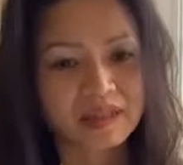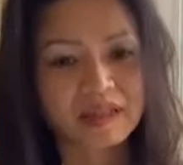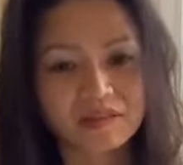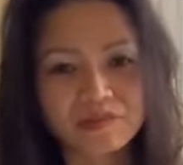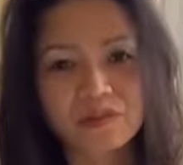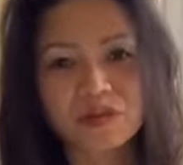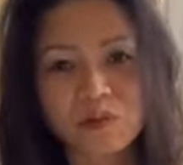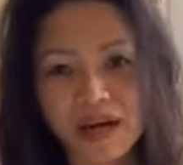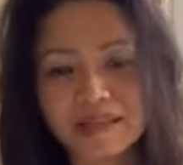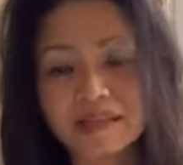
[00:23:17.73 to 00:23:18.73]
if you
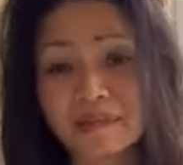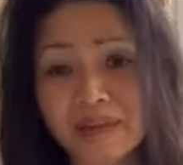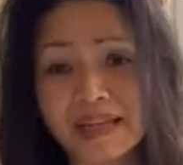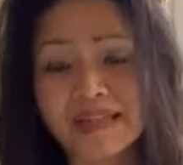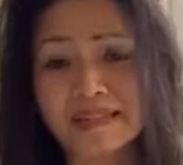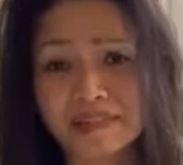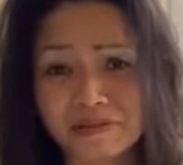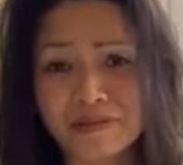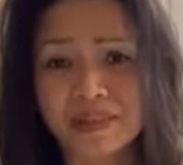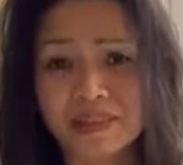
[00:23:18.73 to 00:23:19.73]
want to make a
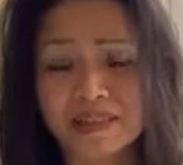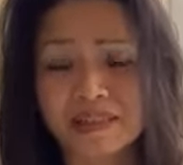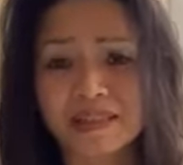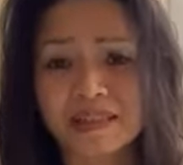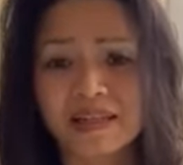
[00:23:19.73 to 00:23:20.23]
difference,